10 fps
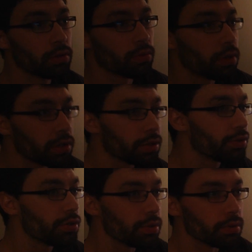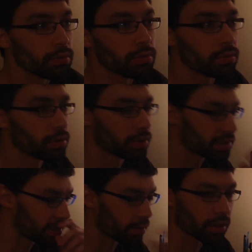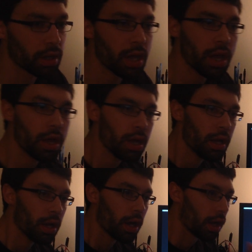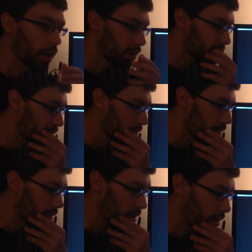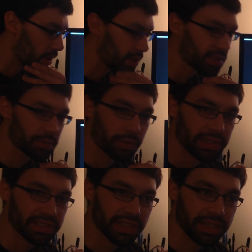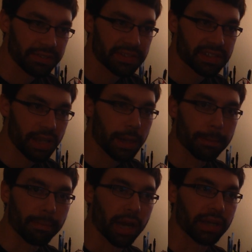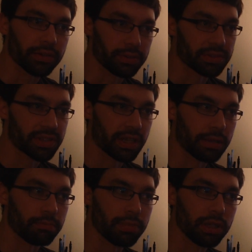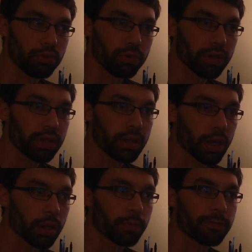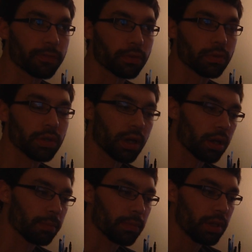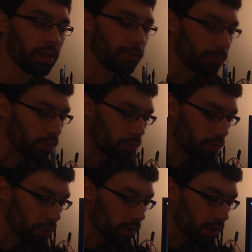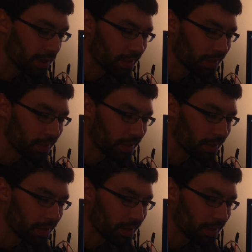1, 2, etc. So this is when save state minors can be really helpful. If you